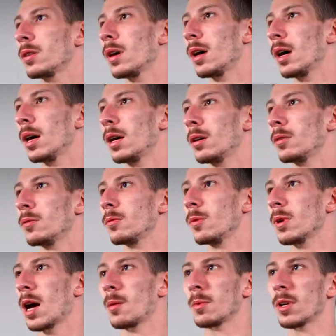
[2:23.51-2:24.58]

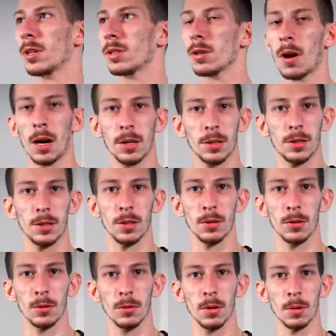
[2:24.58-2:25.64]
where I'm going to talk to
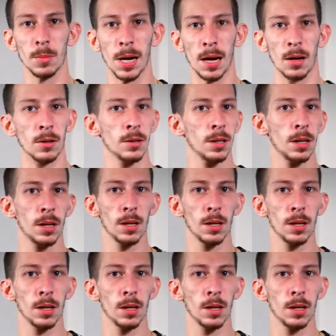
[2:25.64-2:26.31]
you about